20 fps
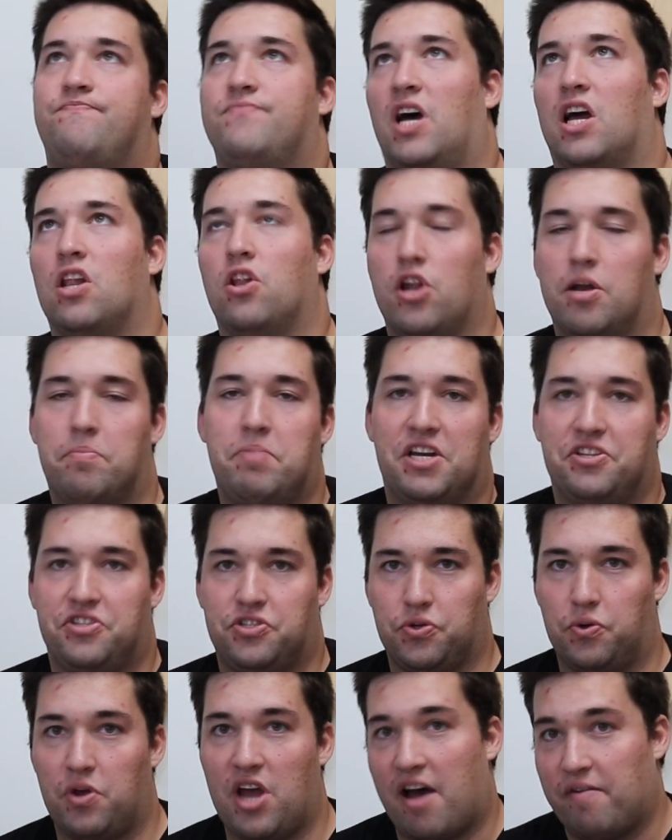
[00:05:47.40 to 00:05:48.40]
a lot of bats
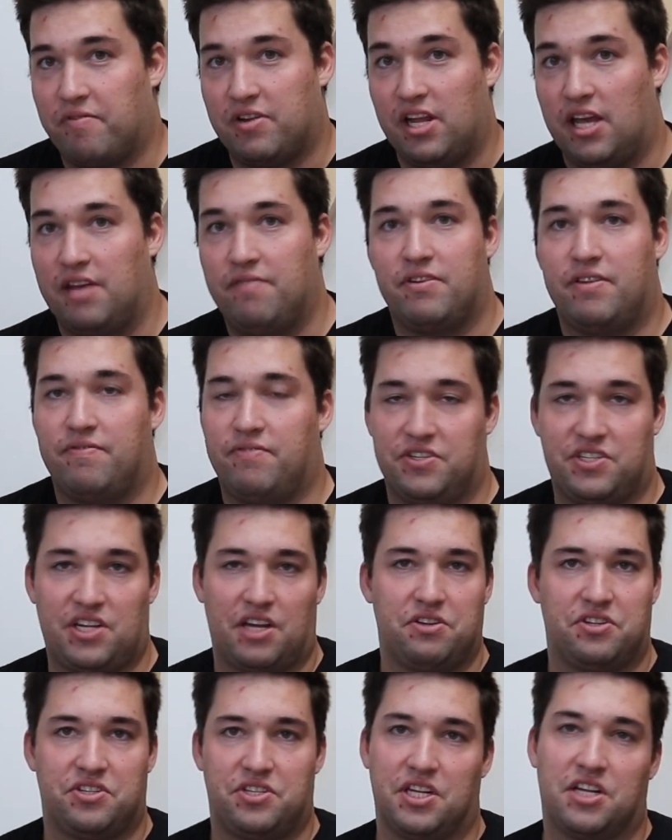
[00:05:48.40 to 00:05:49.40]
do have it, even if it's
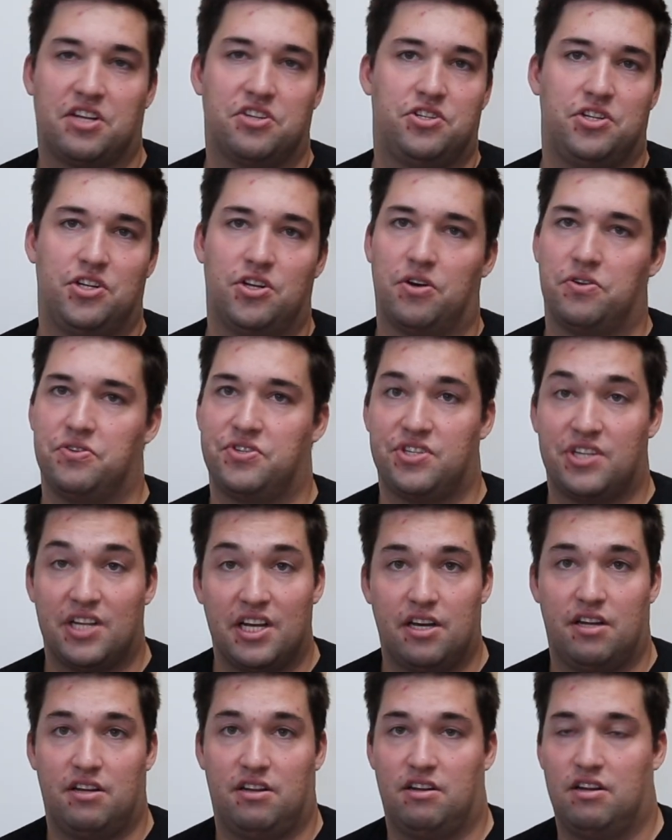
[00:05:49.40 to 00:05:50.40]
under stickers and you don't see
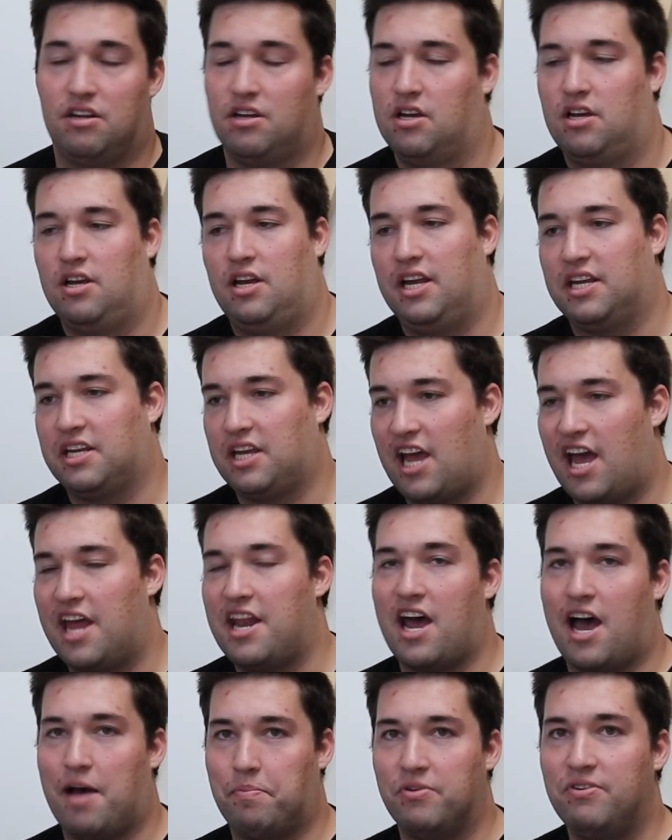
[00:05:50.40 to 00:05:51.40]
it. It can
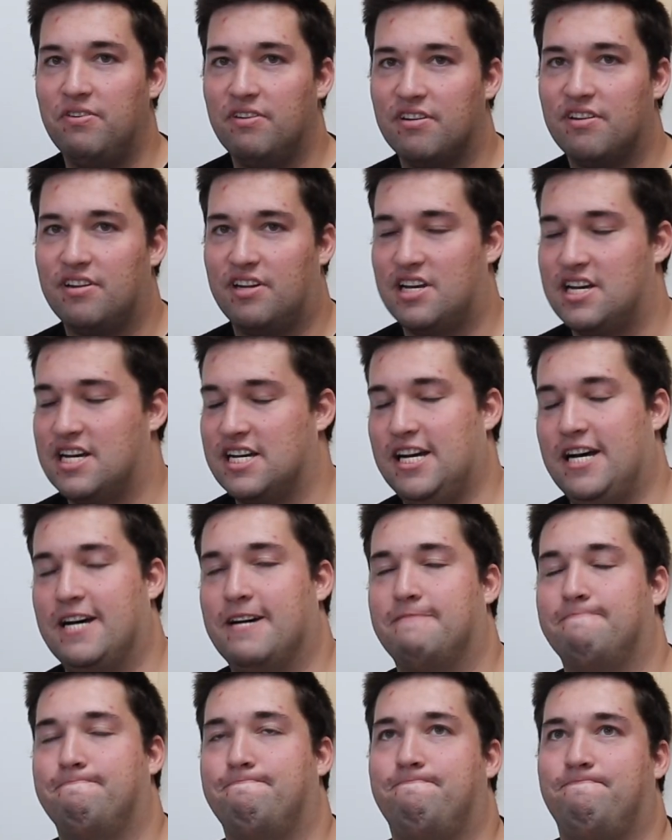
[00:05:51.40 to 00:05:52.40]
happen
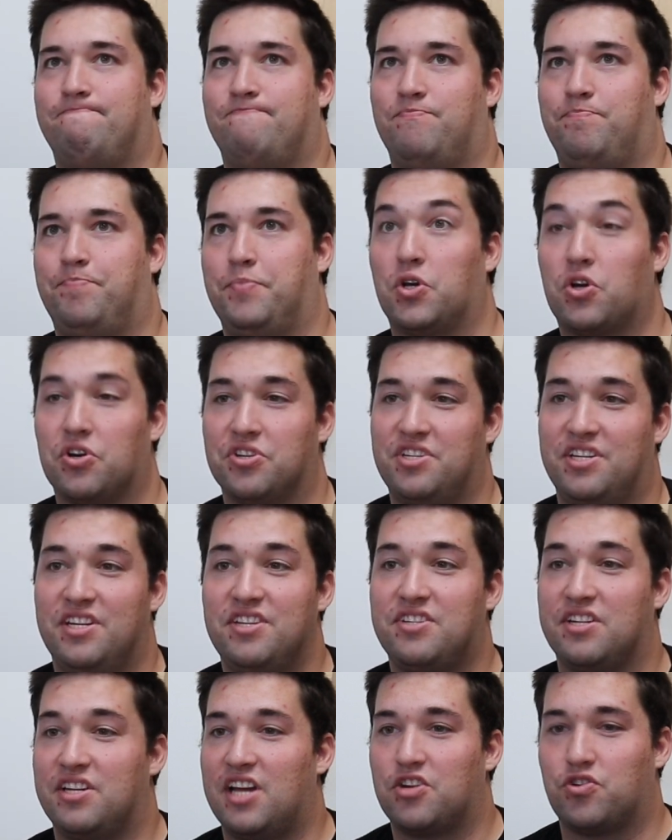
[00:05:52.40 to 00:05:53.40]
because it
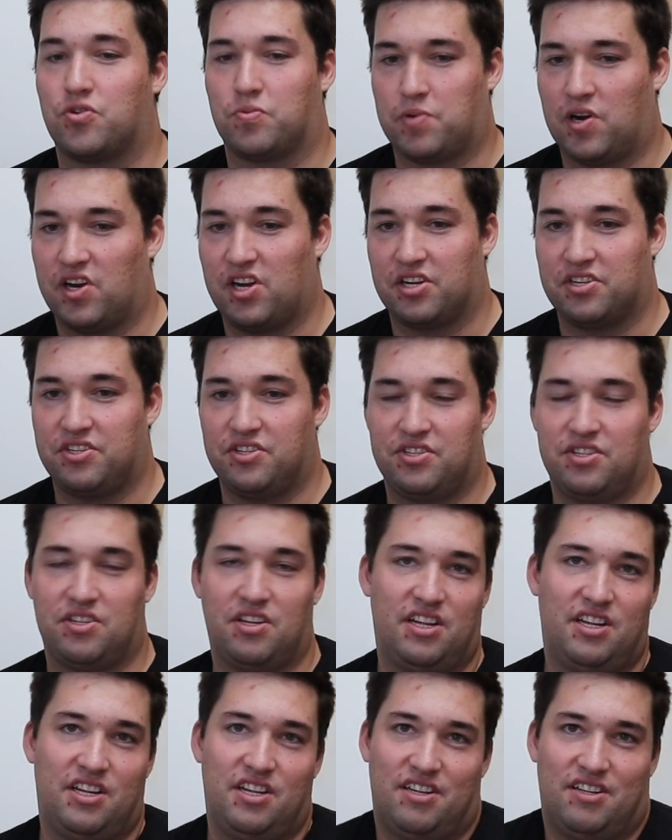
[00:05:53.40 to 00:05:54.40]
is a natural product, and
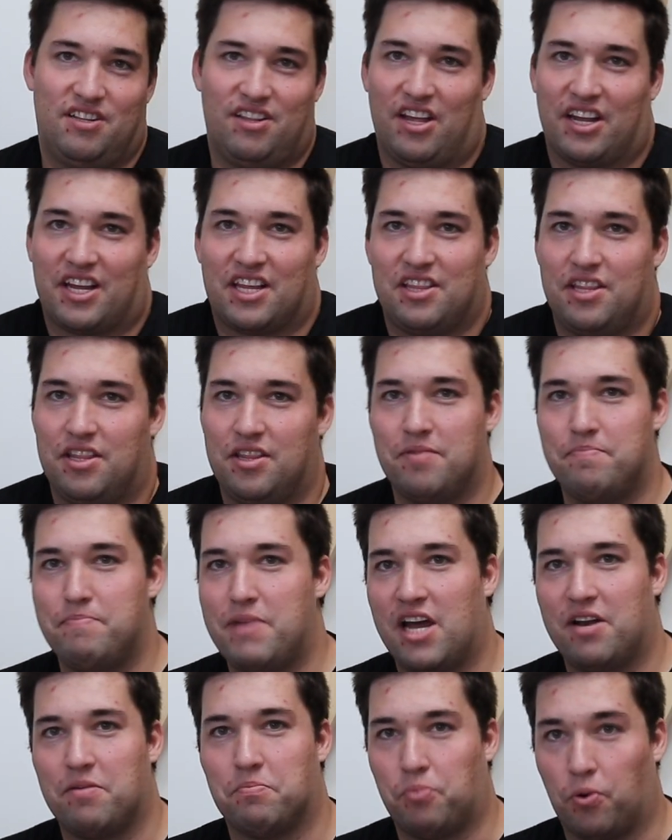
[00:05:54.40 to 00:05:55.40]
like the
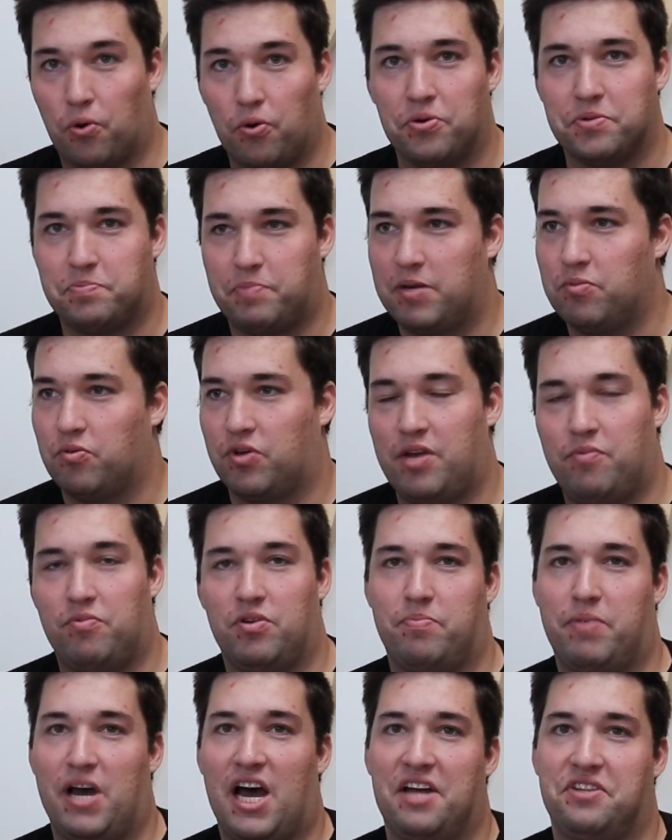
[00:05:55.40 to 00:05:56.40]
amount of balls people hit
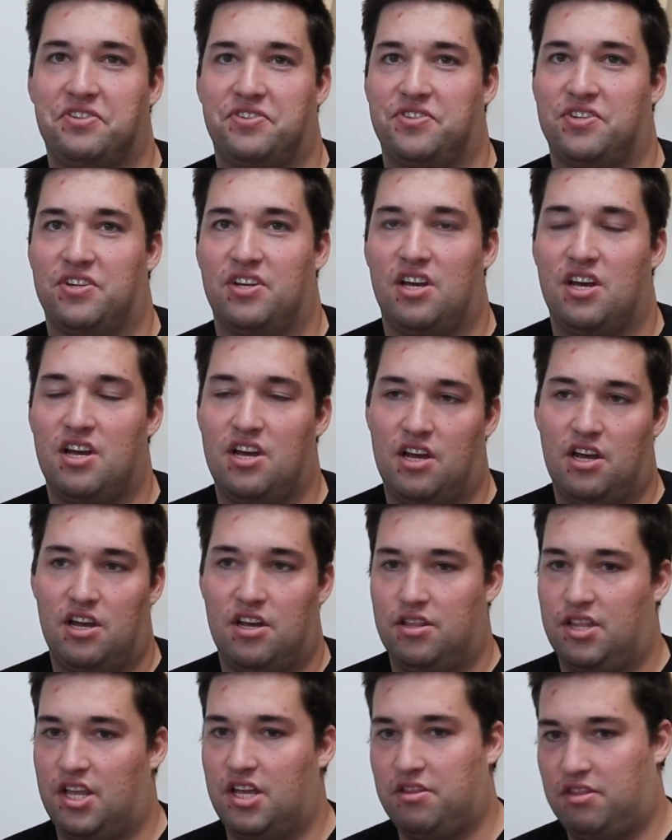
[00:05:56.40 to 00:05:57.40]
with bats,
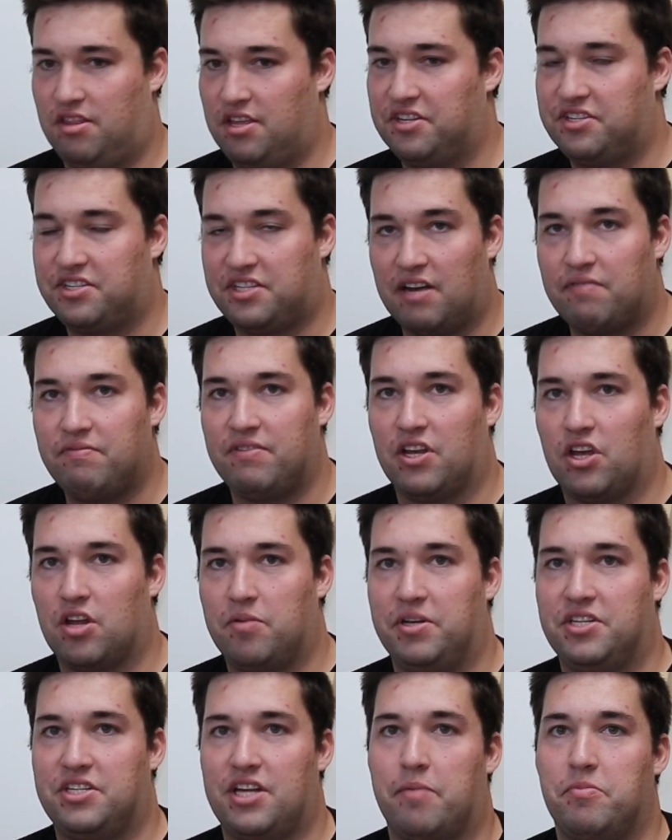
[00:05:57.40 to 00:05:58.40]
that there's definitely going
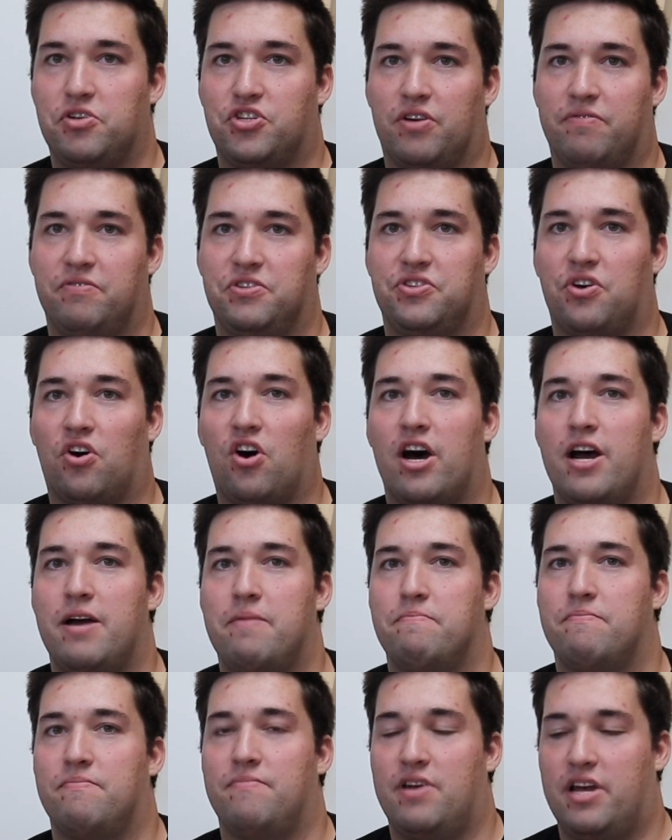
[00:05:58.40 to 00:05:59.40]
to be damage over
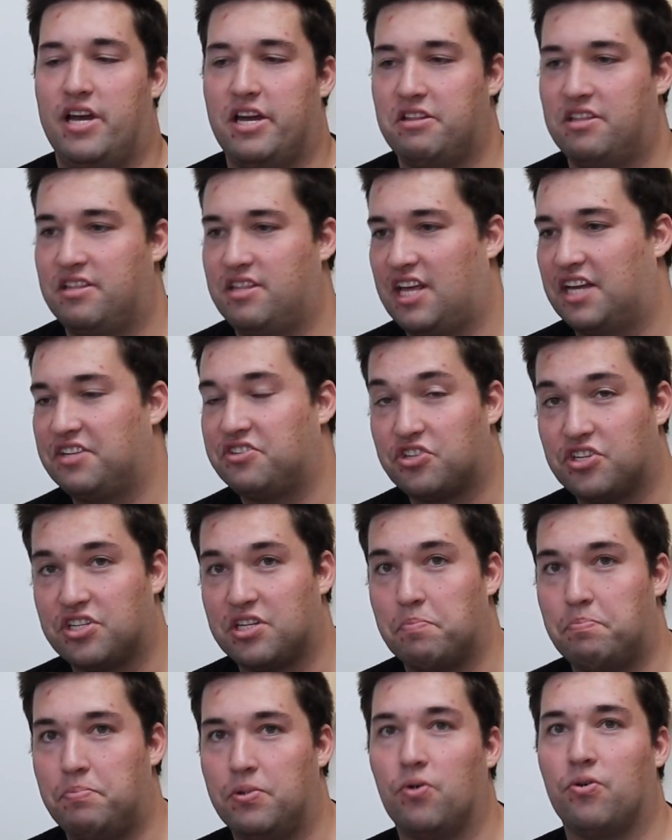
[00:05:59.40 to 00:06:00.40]
time, and that's just a
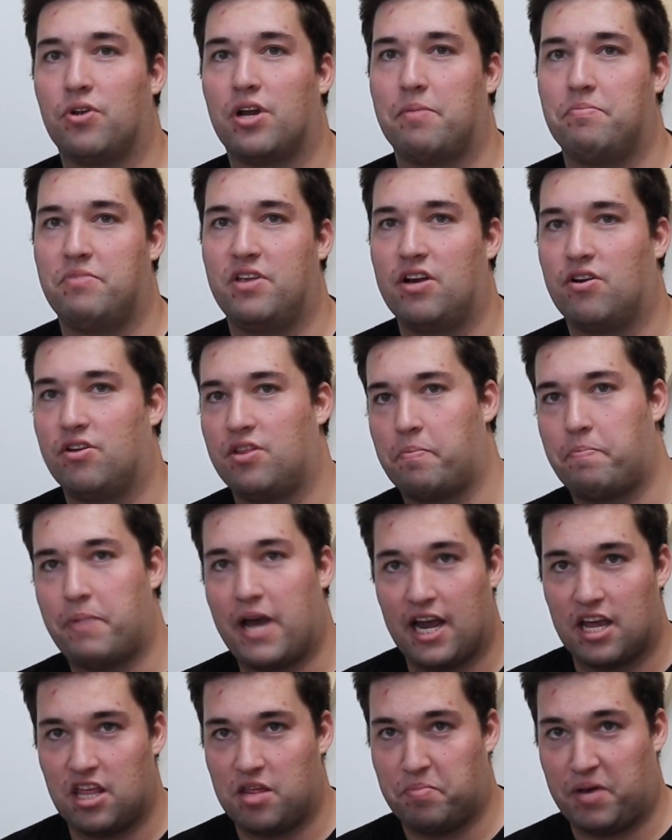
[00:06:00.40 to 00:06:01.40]
build up there on the
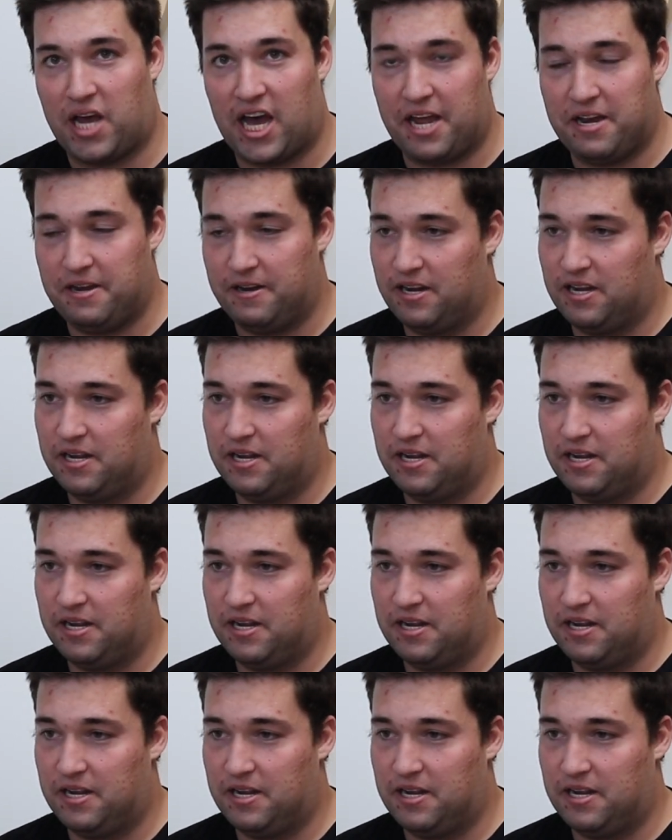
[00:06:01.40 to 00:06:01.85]
back of the bat.